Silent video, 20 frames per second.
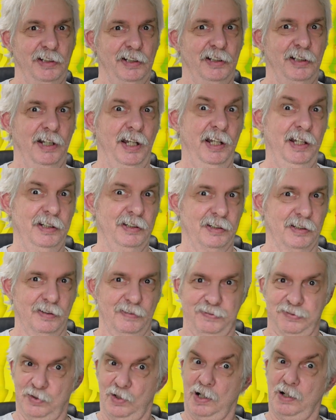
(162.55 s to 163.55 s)
it ain't
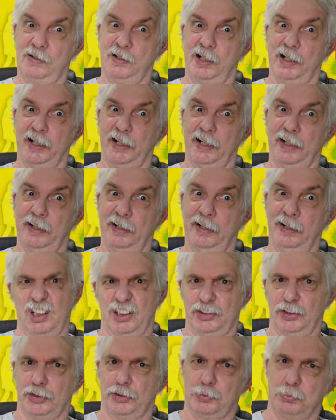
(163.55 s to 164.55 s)
the fluoride
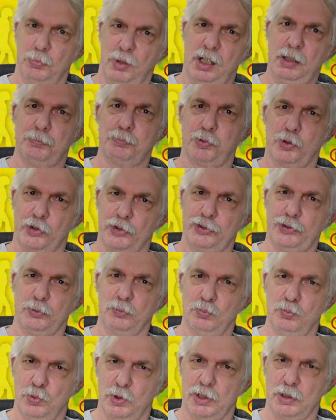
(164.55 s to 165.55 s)
because a smart
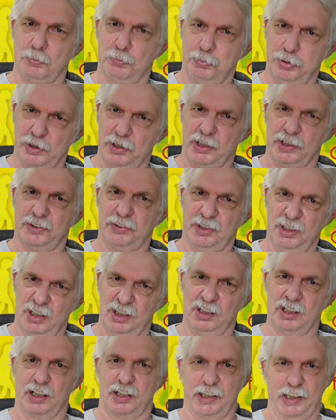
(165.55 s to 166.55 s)
person would not put a
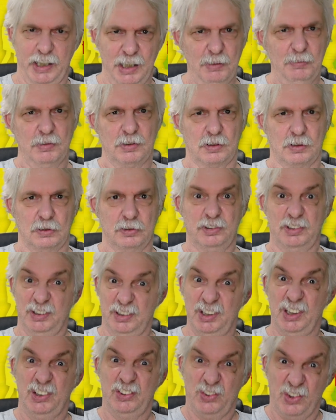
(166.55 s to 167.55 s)
ton of chemicals
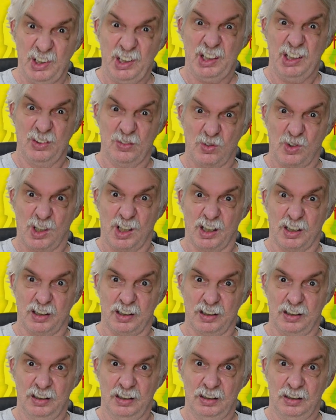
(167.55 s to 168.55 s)
in your drinking
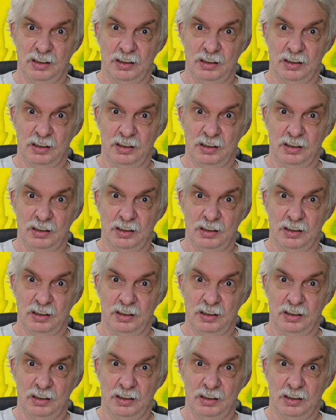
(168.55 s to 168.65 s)
water.